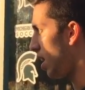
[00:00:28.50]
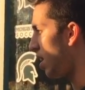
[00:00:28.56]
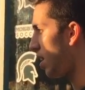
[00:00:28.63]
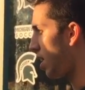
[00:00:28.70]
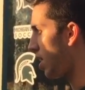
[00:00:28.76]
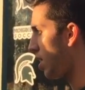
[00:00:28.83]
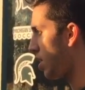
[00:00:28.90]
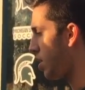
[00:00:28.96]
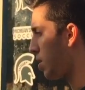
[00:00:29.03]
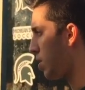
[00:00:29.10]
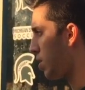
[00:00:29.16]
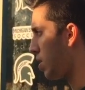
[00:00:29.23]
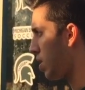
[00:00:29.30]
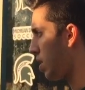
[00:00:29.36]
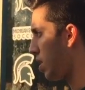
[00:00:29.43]
Yeah. How
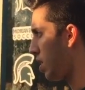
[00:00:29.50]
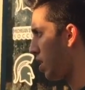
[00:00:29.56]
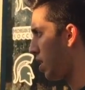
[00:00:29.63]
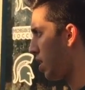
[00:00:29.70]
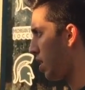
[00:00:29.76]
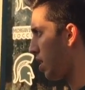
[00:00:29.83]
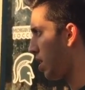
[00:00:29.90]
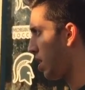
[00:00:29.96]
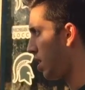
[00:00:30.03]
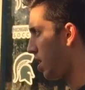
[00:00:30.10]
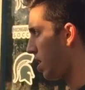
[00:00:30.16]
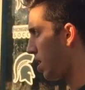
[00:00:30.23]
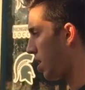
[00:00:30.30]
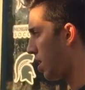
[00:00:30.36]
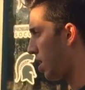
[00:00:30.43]
does that come about,
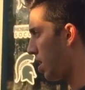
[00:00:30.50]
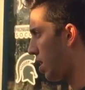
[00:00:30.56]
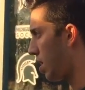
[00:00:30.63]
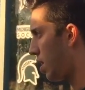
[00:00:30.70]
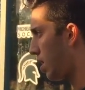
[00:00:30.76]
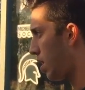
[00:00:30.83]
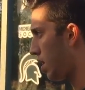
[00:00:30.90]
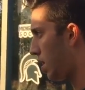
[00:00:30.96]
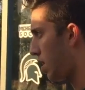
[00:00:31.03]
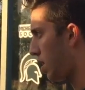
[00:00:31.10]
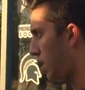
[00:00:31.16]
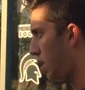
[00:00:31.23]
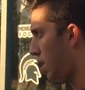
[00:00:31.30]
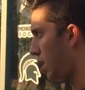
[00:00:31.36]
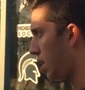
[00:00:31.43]
and was that the
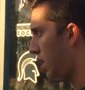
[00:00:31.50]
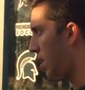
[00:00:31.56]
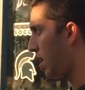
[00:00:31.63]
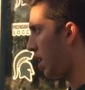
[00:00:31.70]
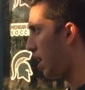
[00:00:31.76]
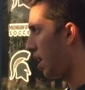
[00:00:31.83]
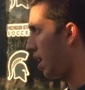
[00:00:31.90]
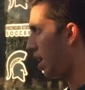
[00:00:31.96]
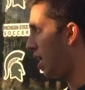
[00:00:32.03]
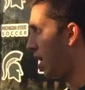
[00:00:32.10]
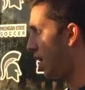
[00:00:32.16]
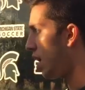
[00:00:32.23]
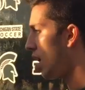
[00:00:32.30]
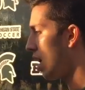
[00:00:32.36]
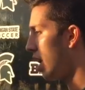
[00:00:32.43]
mindset of this team going
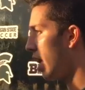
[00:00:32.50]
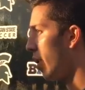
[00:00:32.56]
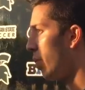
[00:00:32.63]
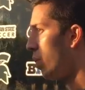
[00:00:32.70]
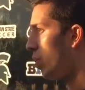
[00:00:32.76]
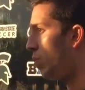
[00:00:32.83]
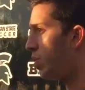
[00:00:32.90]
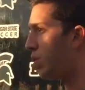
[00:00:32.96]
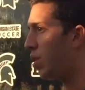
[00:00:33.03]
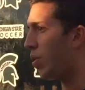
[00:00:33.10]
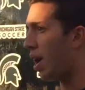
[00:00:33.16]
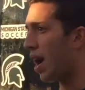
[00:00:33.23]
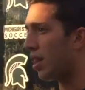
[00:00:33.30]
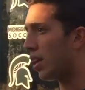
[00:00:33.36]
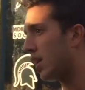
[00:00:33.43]
into the game? Yeah, well, we
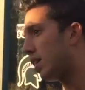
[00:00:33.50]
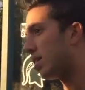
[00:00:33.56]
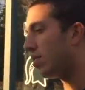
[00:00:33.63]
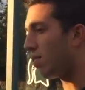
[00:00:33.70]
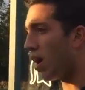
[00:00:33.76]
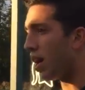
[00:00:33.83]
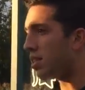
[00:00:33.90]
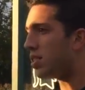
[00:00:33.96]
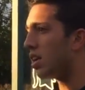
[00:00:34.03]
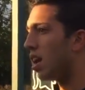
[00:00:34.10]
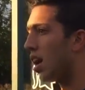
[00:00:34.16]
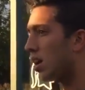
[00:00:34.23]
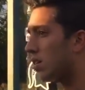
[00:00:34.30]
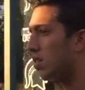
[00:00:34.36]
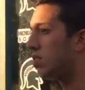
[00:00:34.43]
know, like Brian
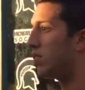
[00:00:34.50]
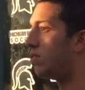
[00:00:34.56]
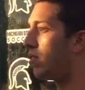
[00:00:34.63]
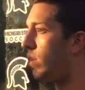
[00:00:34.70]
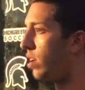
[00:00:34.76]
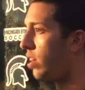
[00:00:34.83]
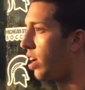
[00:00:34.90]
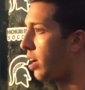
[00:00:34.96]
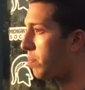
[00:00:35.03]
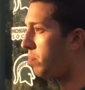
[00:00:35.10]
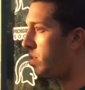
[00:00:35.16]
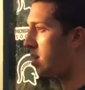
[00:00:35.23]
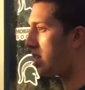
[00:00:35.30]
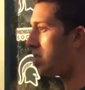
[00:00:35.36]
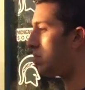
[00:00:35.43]
said, Akron's a very like
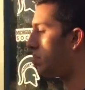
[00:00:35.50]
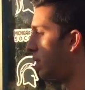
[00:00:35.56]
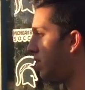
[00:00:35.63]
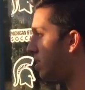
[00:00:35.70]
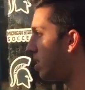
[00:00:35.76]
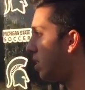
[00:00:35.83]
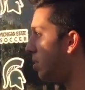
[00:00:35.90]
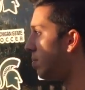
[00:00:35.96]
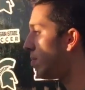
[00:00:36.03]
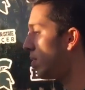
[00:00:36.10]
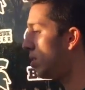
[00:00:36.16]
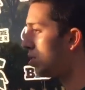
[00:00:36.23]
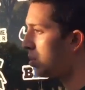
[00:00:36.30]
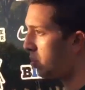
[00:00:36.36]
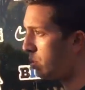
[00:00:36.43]
possession-based
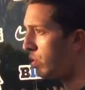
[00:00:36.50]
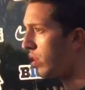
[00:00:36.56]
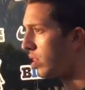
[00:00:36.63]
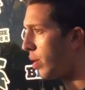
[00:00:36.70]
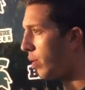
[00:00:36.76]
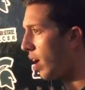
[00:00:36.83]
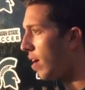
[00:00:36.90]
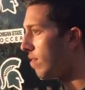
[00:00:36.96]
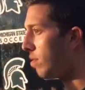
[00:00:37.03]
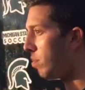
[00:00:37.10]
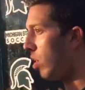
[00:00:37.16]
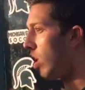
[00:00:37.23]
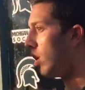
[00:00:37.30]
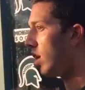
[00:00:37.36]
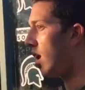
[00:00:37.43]
team, so we knew that they would
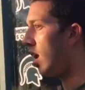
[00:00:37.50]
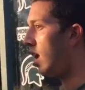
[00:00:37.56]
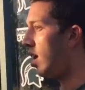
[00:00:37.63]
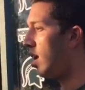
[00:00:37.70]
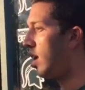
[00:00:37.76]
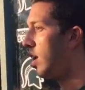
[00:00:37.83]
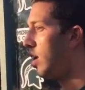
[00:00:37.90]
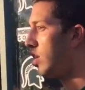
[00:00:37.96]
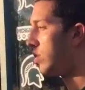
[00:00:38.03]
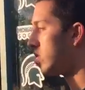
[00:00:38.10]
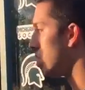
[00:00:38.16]
have the ball a lot.